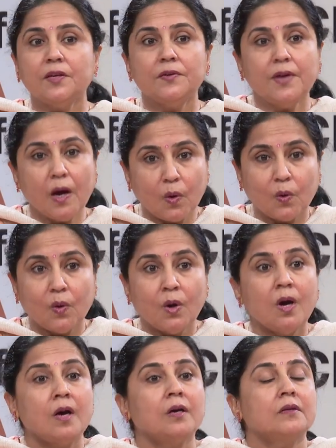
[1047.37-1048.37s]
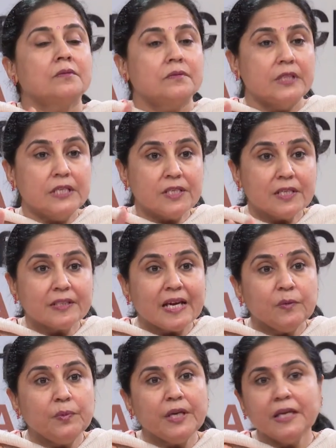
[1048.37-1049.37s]
Now teachers
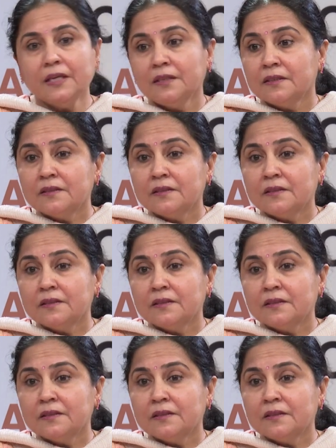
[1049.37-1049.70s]
can bring